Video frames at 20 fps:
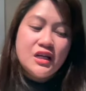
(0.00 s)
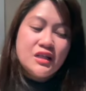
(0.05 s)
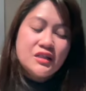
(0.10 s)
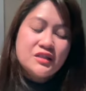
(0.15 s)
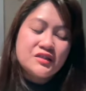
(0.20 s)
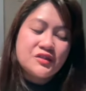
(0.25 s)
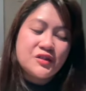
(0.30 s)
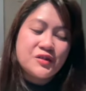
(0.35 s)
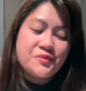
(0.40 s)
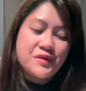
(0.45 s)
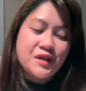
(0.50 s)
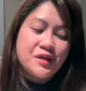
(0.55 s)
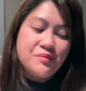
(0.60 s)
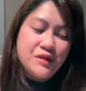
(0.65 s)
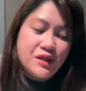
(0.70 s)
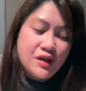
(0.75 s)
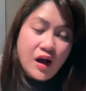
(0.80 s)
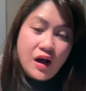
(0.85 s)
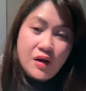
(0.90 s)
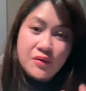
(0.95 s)
So
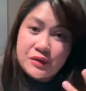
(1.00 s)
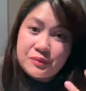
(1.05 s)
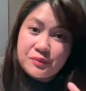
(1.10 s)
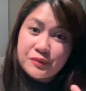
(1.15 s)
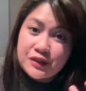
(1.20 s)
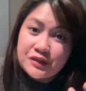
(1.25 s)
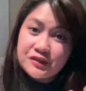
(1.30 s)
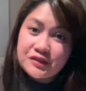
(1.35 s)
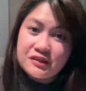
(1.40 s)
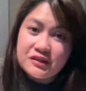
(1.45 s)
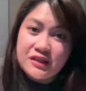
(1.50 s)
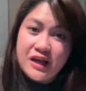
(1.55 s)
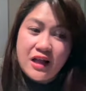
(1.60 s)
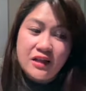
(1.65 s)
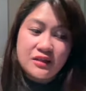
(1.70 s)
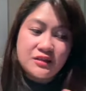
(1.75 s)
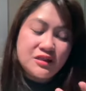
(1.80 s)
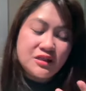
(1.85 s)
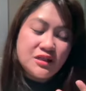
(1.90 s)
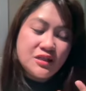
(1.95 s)
maybe our
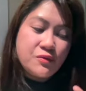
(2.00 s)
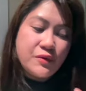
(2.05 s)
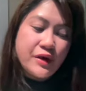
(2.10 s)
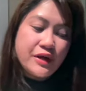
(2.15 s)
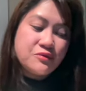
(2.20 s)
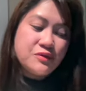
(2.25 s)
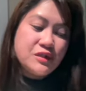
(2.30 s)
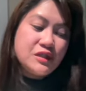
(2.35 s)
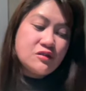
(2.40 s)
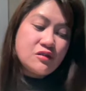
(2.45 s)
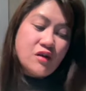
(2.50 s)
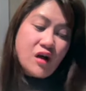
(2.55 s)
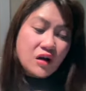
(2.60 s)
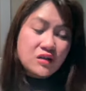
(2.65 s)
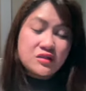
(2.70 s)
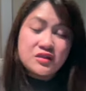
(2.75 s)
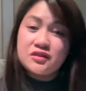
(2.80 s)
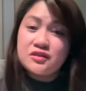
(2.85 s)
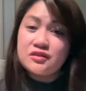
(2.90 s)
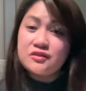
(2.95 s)
personality, when we
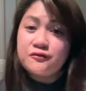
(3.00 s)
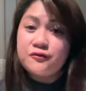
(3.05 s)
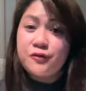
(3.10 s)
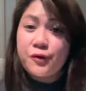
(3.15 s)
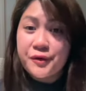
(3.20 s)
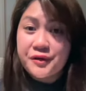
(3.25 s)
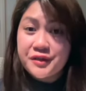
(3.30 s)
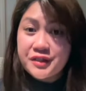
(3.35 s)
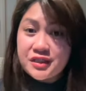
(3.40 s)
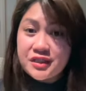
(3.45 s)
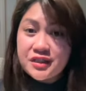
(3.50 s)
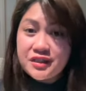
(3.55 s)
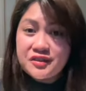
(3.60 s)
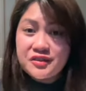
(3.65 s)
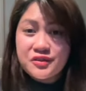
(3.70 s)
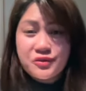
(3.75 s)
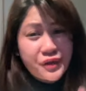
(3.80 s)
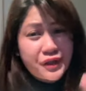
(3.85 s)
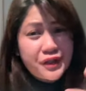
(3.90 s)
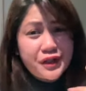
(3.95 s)
talk to
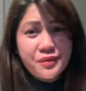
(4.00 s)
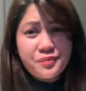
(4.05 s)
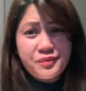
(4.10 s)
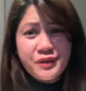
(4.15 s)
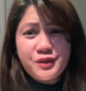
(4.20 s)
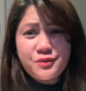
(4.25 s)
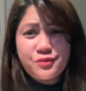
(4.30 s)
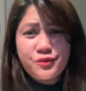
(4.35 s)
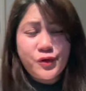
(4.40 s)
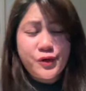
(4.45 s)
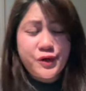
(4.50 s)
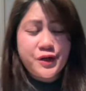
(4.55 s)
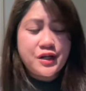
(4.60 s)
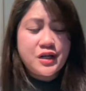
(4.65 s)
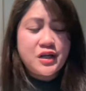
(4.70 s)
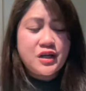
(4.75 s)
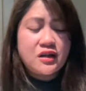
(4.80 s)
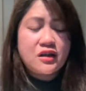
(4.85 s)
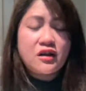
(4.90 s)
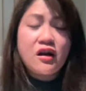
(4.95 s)
foreigners, we're a bit more
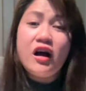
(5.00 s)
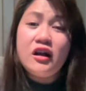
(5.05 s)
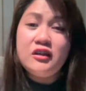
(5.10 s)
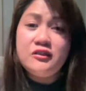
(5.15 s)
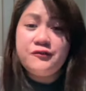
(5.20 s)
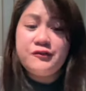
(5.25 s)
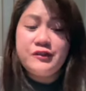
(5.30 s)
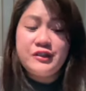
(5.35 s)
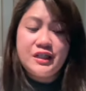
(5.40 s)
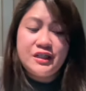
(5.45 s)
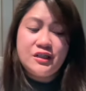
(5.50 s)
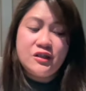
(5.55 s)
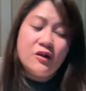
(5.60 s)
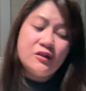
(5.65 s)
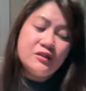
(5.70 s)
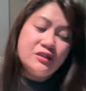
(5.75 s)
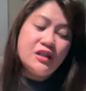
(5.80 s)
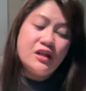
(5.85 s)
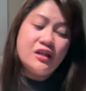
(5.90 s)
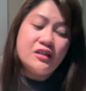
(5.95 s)
confident.
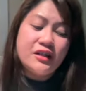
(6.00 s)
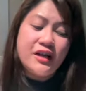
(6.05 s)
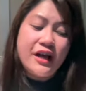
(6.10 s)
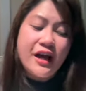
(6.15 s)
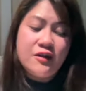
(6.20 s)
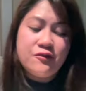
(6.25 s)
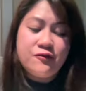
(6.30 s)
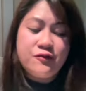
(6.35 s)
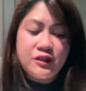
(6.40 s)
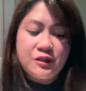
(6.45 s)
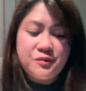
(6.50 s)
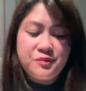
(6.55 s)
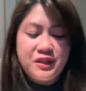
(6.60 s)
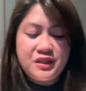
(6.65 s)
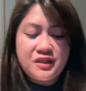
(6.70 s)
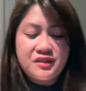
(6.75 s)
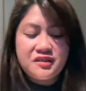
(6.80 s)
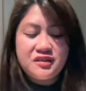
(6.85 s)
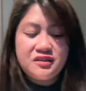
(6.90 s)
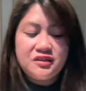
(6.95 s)
On the other hand,
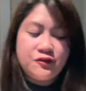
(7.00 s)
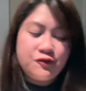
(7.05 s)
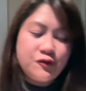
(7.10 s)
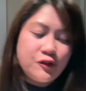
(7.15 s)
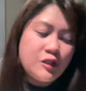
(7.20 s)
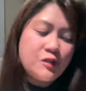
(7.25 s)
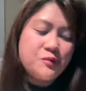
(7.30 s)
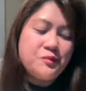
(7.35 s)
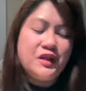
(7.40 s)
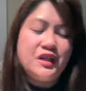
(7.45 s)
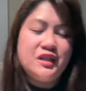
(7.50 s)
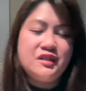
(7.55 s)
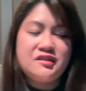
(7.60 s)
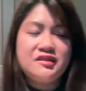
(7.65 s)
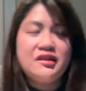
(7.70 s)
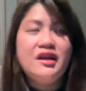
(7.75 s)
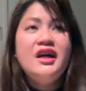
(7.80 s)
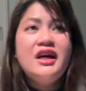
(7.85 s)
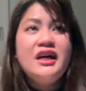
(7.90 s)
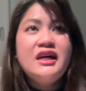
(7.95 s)
Filipinas in the Philippines,
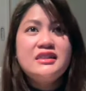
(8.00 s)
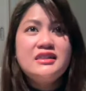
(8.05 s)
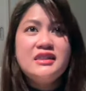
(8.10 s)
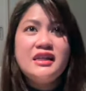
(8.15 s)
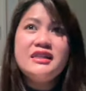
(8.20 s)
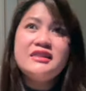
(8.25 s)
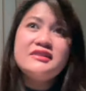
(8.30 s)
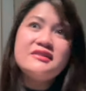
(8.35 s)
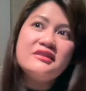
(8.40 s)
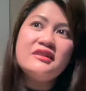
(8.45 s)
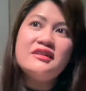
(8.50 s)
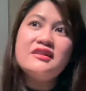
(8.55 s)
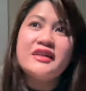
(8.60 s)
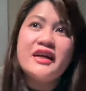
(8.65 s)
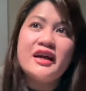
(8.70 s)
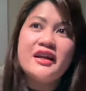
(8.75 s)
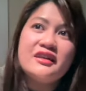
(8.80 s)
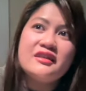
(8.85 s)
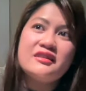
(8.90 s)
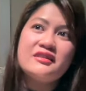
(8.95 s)
they still
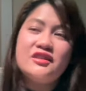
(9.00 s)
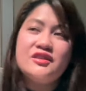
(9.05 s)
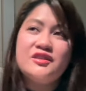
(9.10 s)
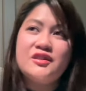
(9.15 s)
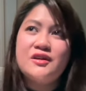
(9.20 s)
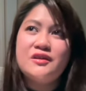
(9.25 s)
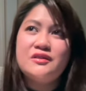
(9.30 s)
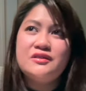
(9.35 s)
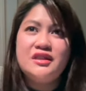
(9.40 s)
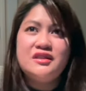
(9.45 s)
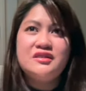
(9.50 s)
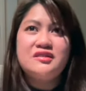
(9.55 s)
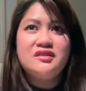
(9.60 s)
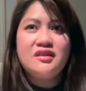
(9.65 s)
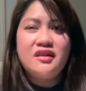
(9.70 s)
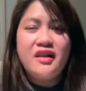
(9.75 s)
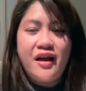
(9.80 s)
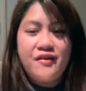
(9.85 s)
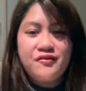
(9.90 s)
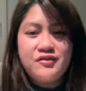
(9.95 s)
got it, they
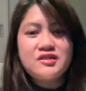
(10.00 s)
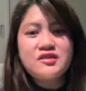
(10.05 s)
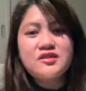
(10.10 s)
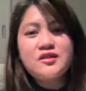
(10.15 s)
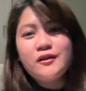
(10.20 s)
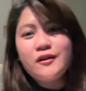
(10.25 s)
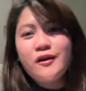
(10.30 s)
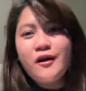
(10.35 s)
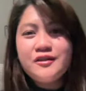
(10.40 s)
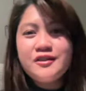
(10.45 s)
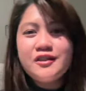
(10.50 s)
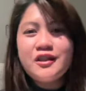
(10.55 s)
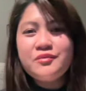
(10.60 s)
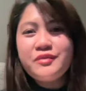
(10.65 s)
still have this colonial